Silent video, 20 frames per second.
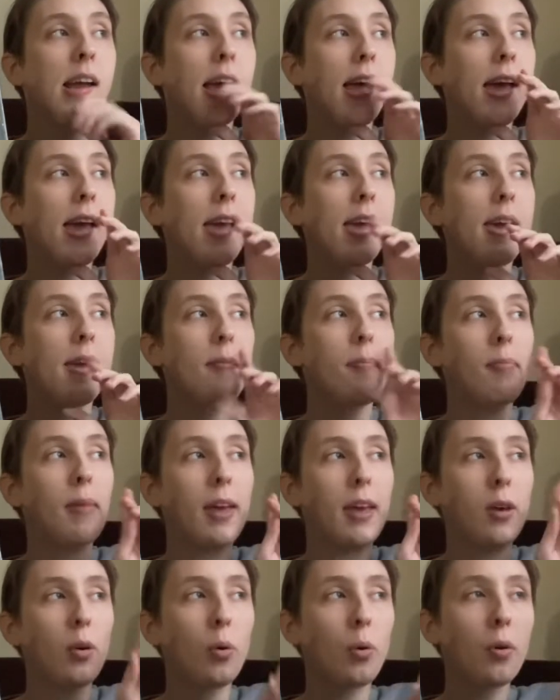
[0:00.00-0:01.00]
a
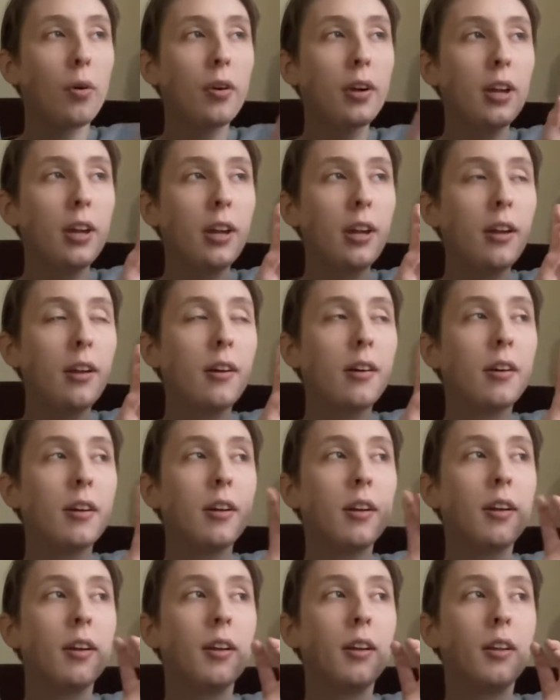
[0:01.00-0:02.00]
Maori
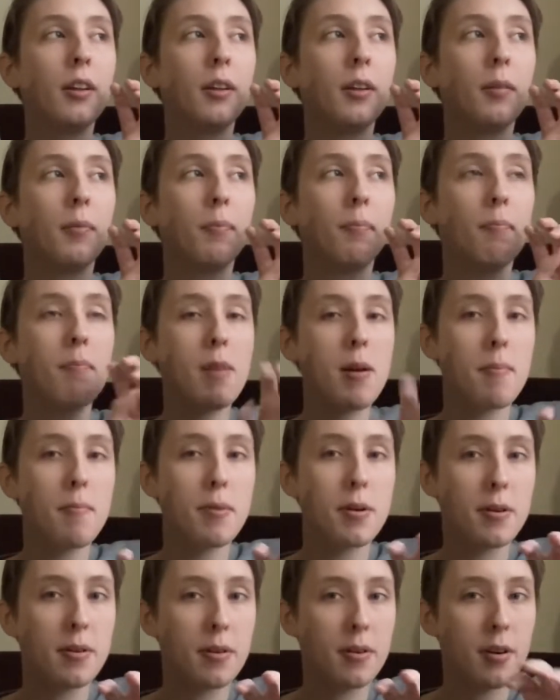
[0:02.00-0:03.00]

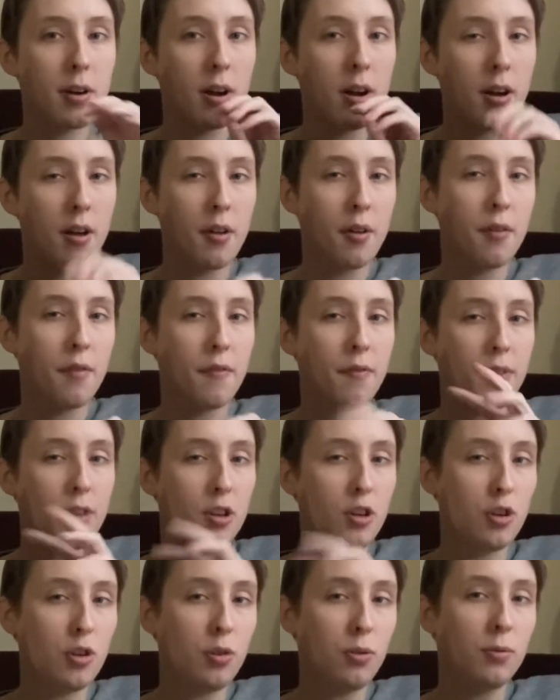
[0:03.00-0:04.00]
member of the
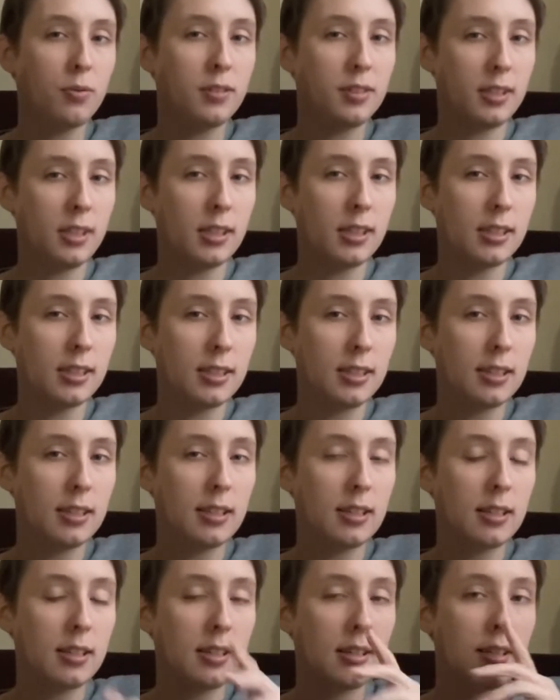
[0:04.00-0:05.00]
New
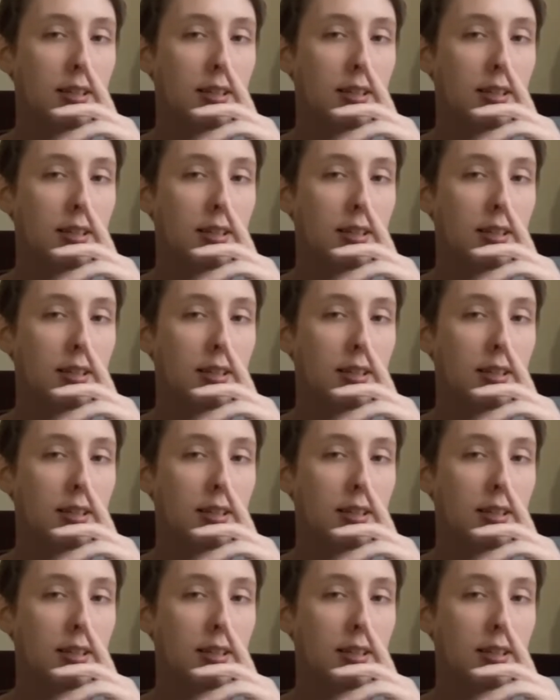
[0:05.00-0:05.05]
Zealand